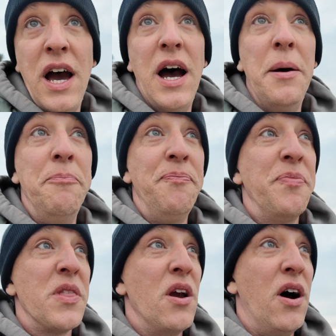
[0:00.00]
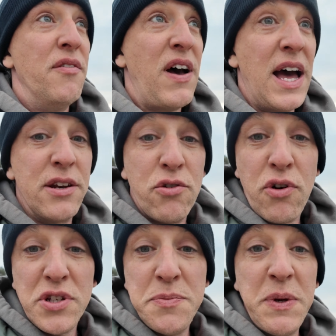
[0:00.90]
I've had
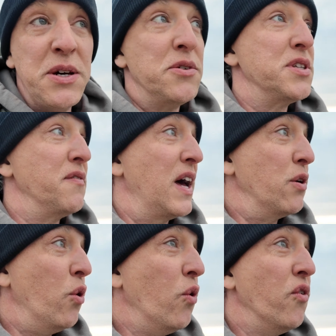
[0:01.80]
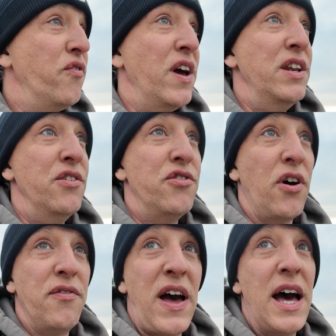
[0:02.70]
crossbills, I've had hawfinch,
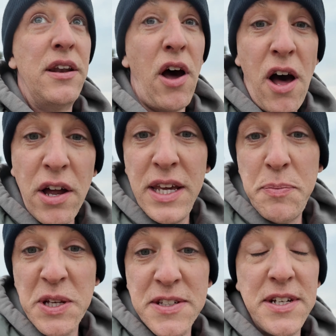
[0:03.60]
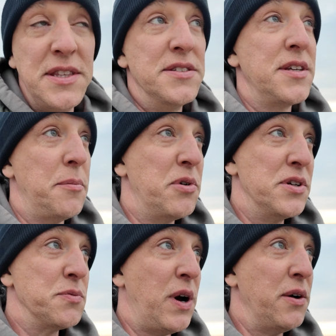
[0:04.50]
I've had honey buzzard in the summer
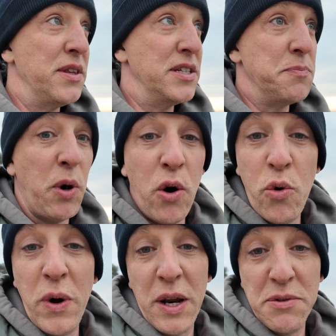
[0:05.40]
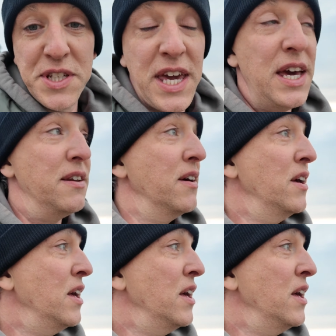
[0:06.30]
as well at this spot, all when I was a kid.